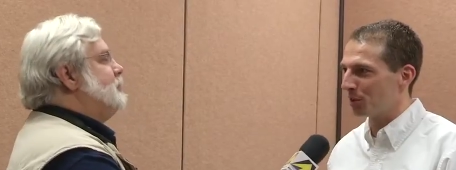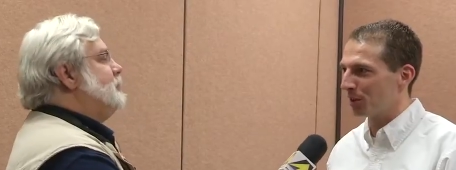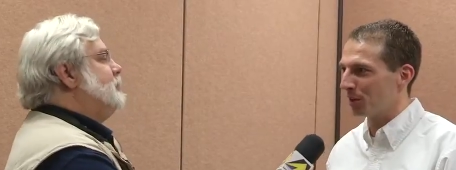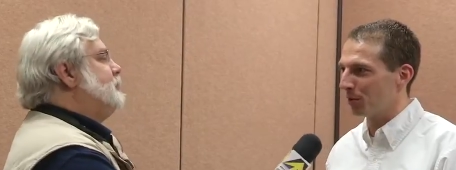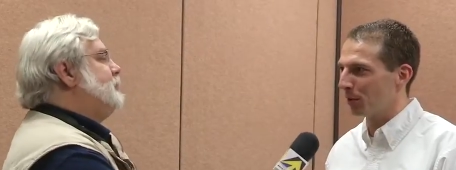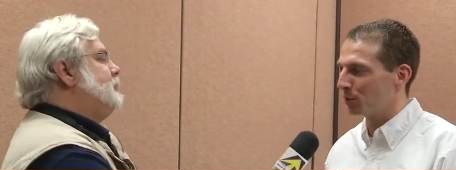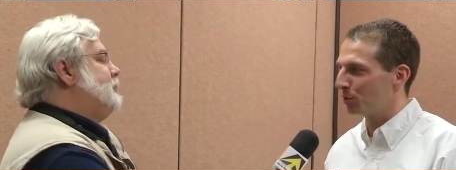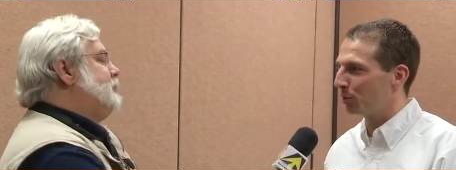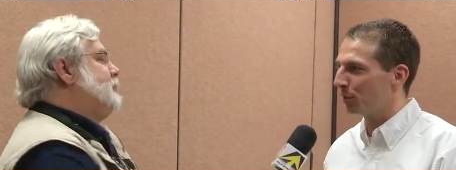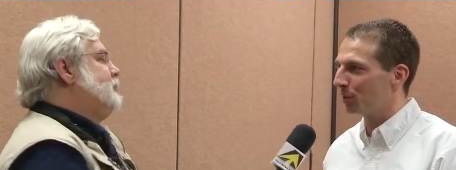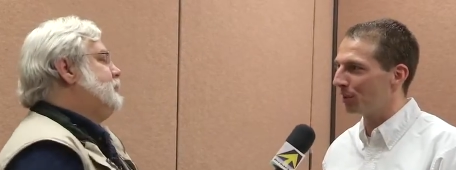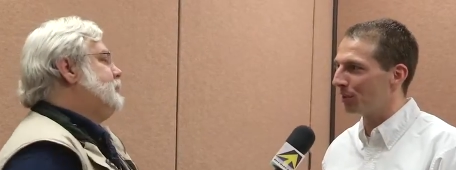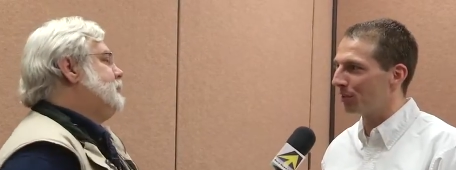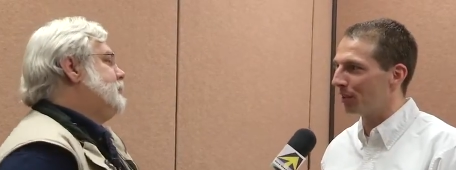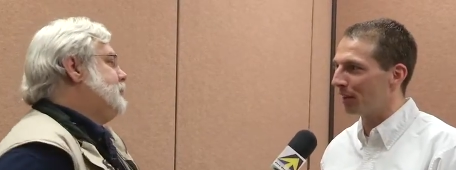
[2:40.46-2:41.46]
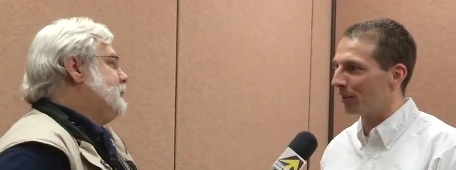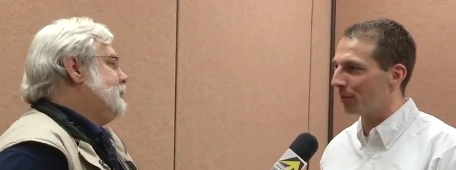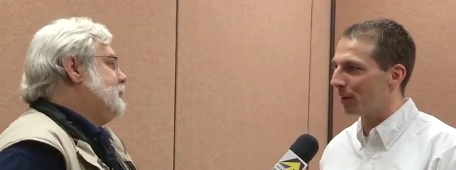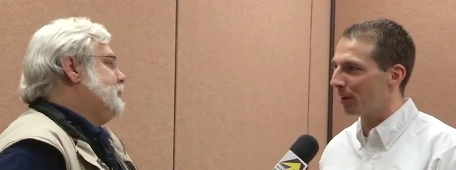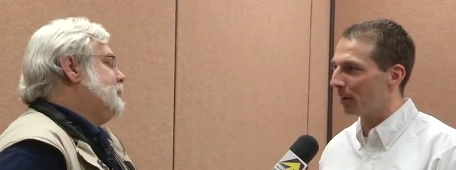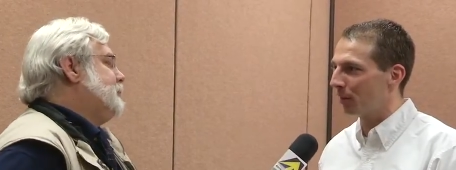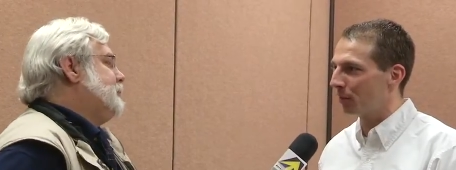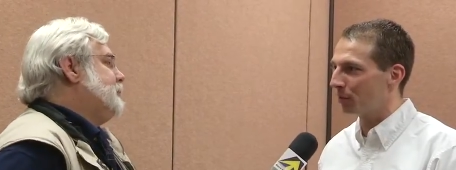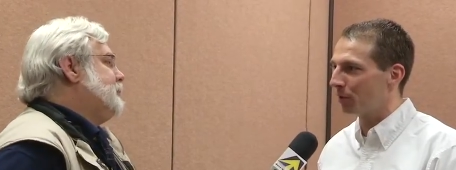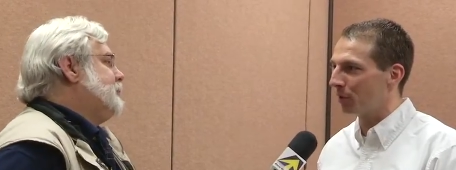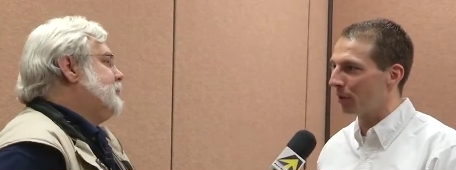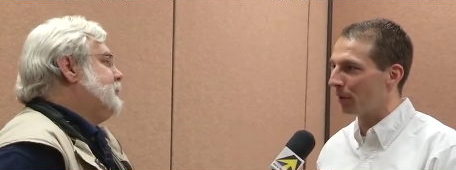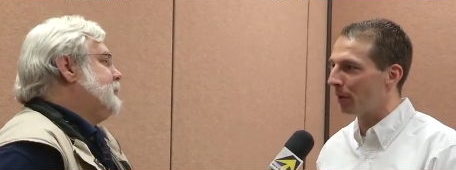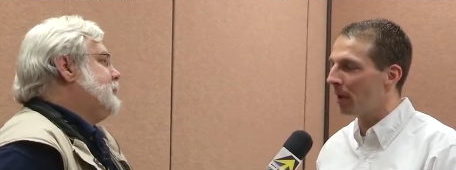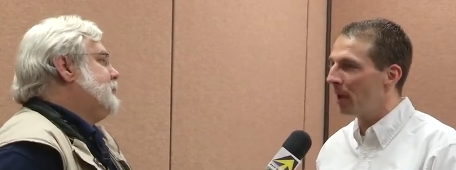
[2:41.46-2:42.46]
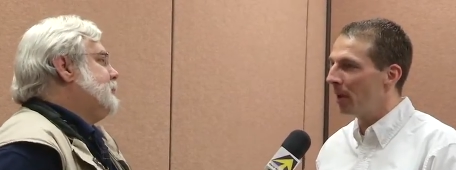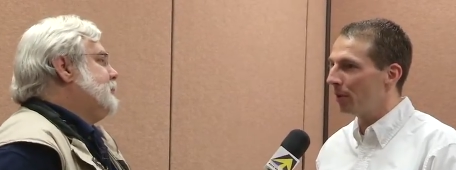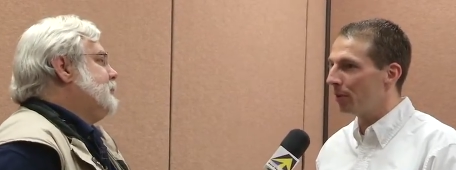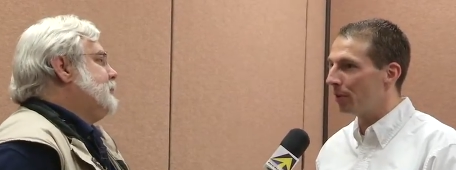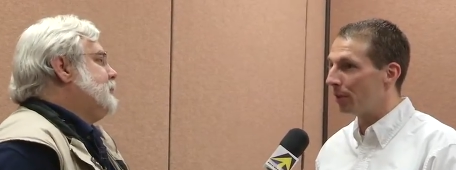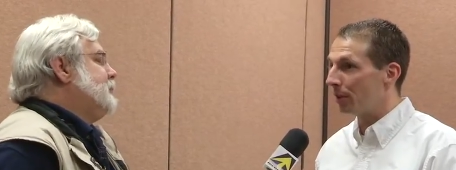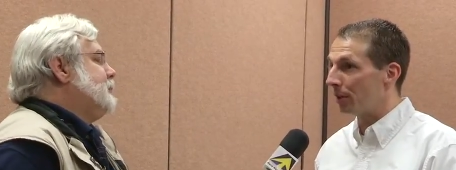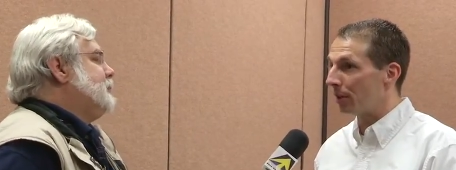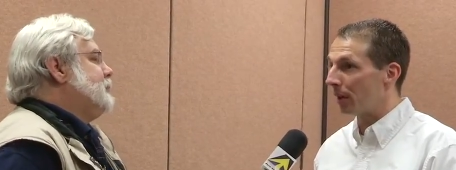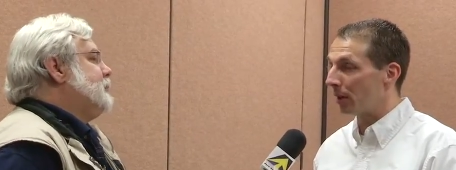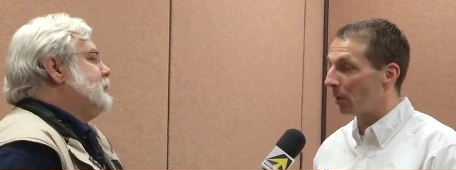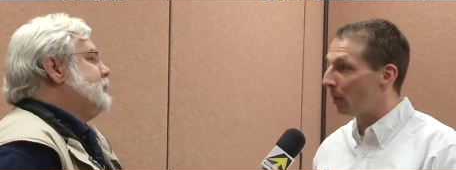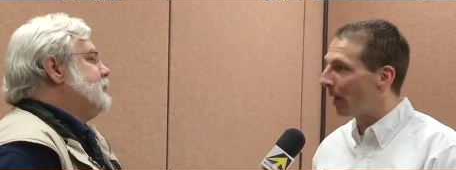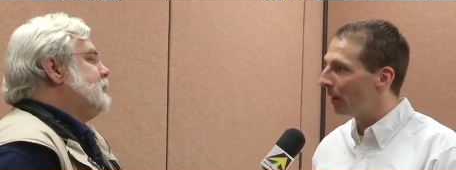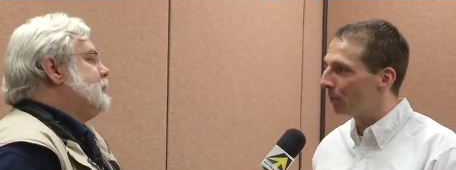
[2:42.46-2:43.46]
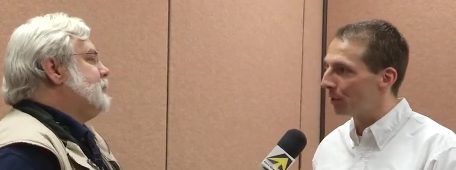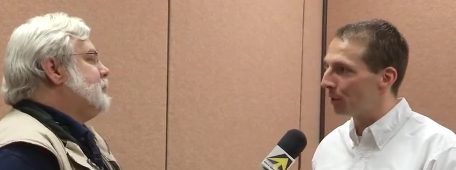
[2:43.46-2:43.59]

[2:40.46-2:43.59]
Speaker 1: uh, fresh look at uh, avionics and the the uh, the pilot